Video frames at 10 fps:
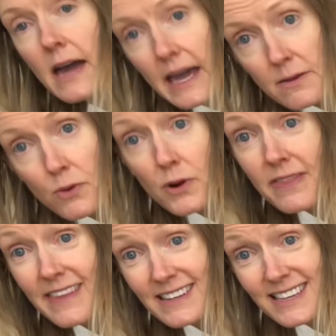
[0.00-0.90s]
An important
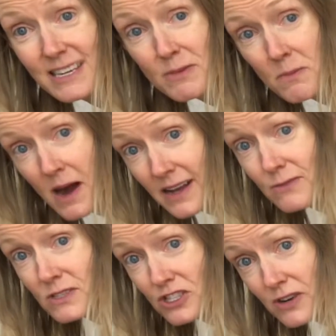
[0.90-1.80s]
thing to keep in mind
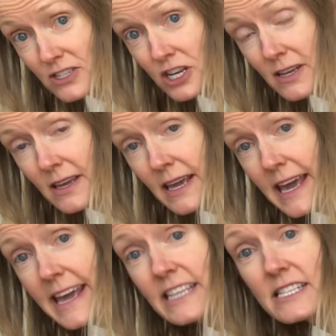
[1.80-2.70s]
when stretching
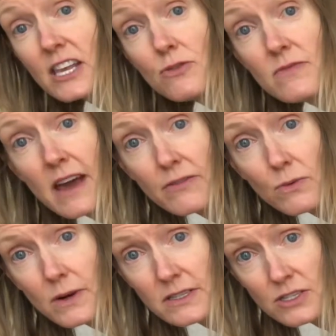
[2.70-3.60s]
is that you never
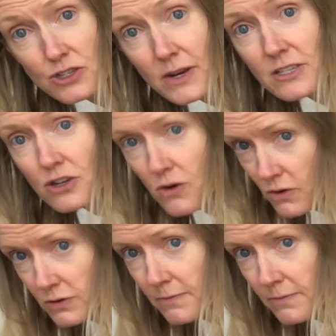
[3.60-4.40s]
want to stretch cold